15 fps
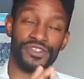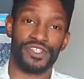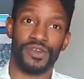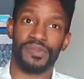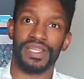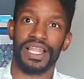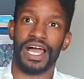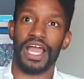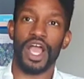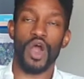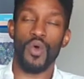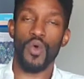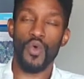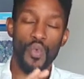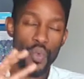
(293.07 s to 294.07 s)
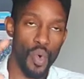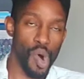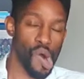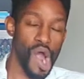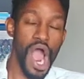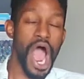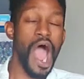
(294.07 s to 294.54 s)
It's going to be like,
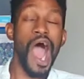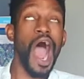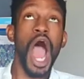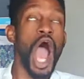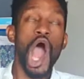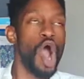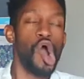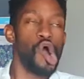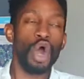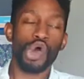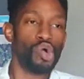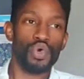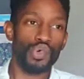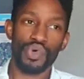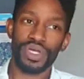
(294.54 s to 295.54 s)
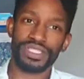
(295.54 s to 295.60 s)
wow!